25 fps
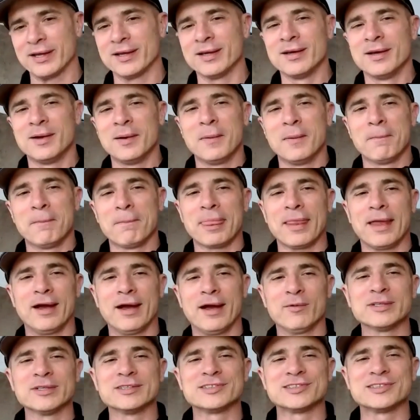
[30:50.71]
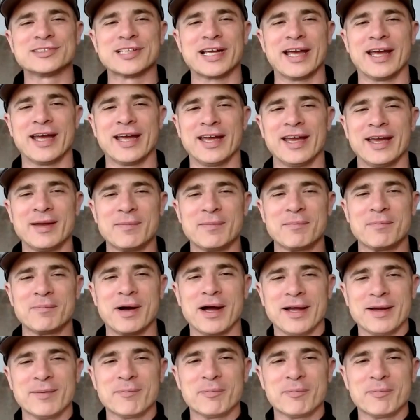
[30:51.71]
But I would say